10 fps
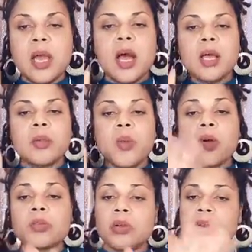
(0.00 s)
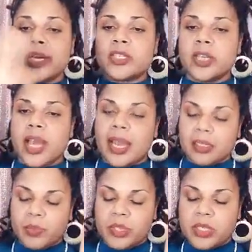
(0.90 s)
also Asian and
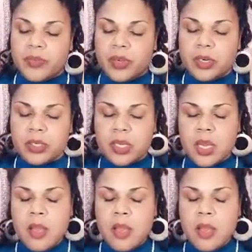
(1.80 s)
Island Pacificers.